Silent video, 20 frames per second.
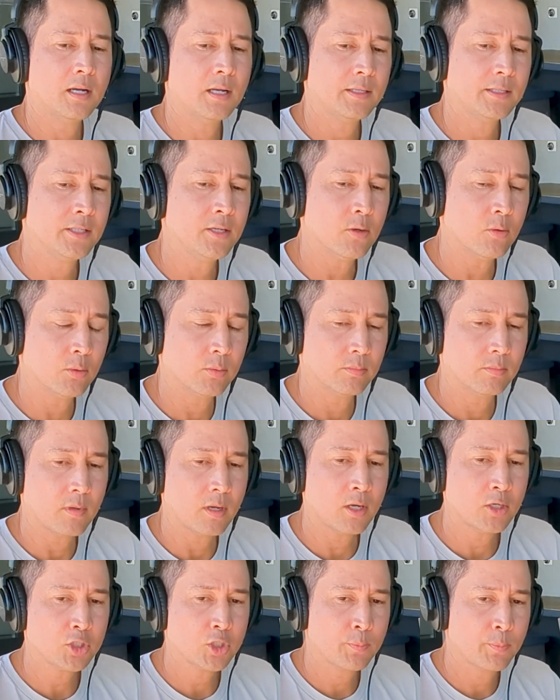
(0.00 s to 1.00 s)

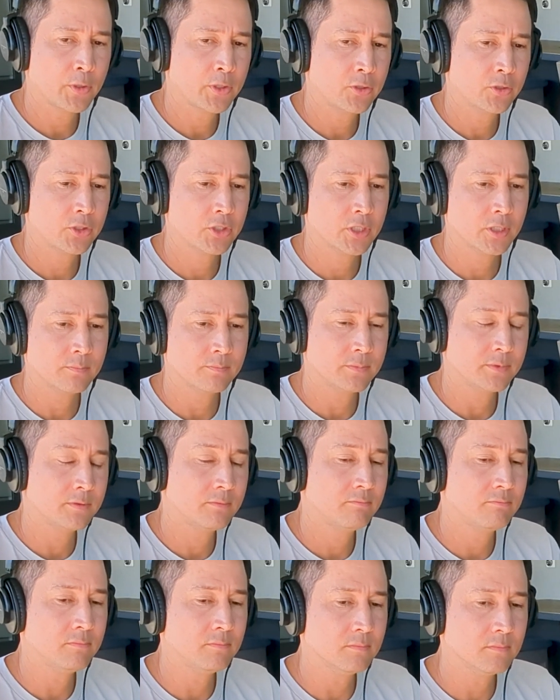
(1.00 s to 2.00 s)
Entrepreneurship
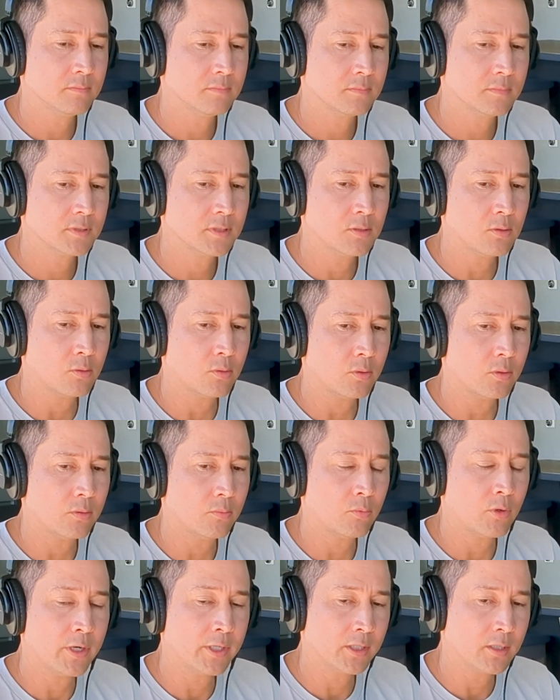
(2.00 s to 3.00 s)
or
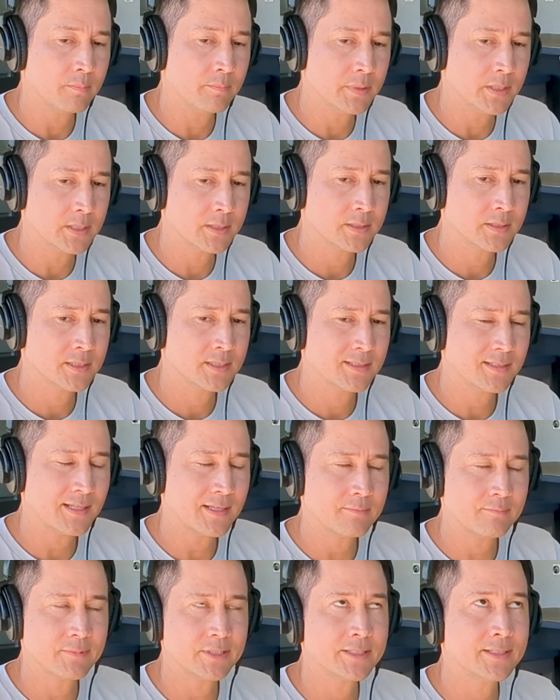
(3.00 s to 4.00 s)
running a business,
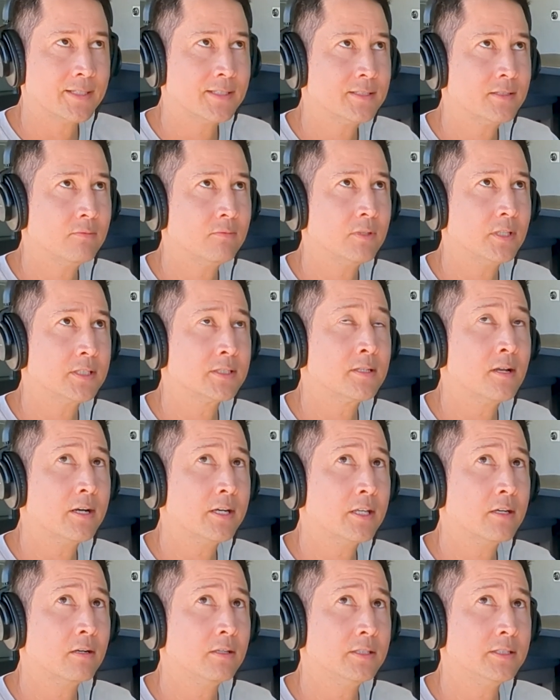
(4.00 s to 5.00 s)
it's
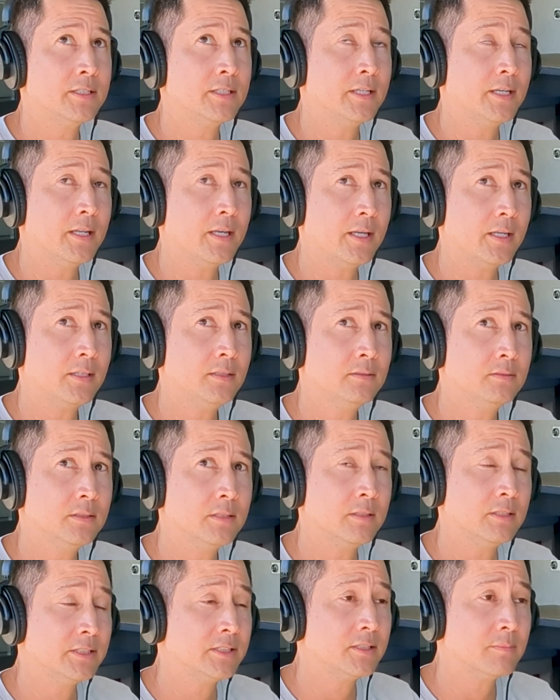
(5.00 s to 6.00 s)
not in our DNA,
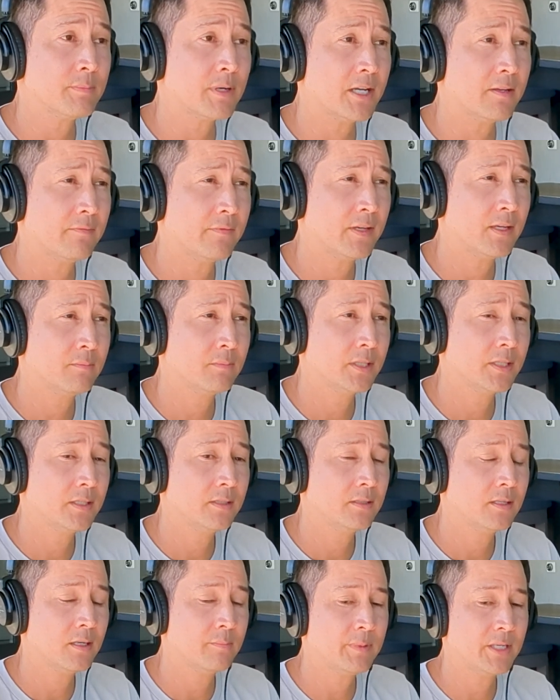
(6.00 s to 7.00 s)
at least in my
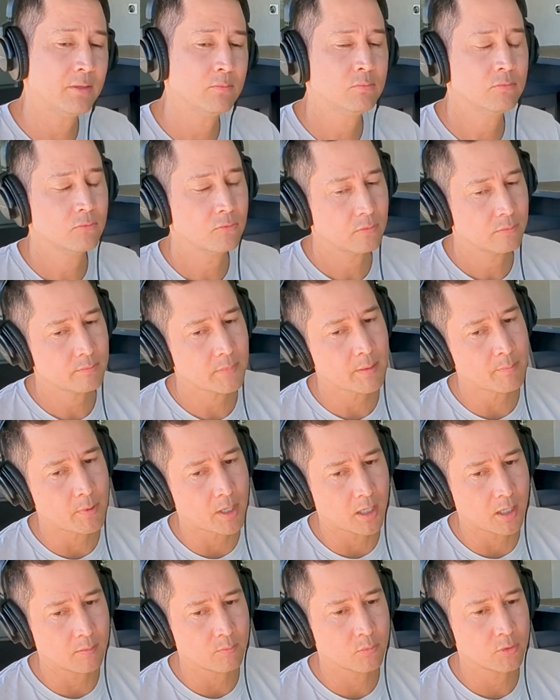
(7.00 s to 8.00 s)
family. I mean, my
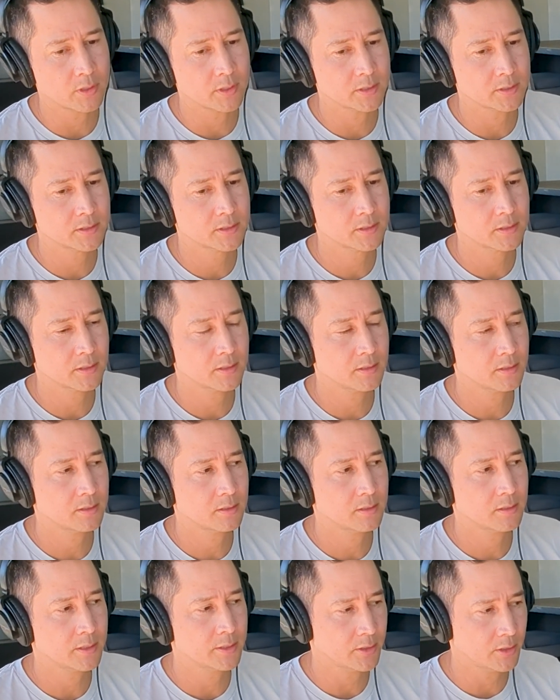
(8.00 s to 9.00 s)
mom was
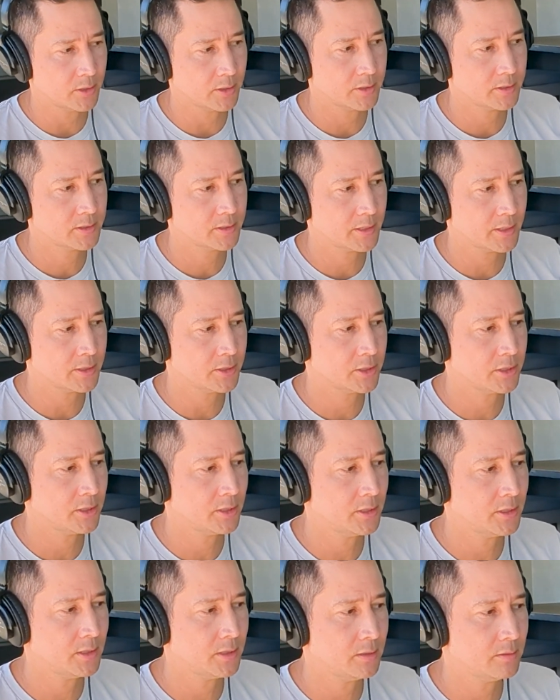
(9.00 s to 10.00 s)
a nurse, and
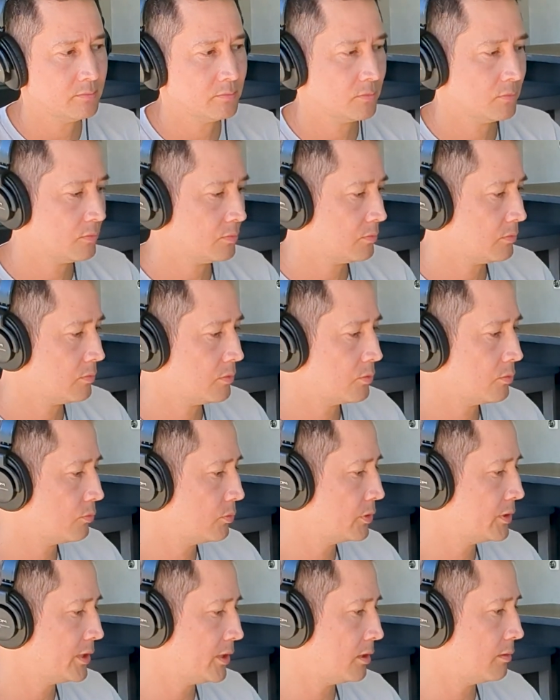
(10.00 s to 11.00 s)
she
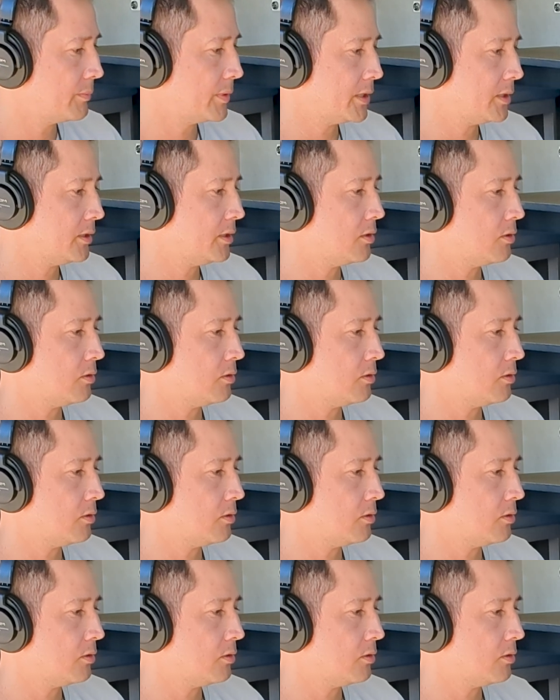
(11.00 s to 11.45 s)
would tell me,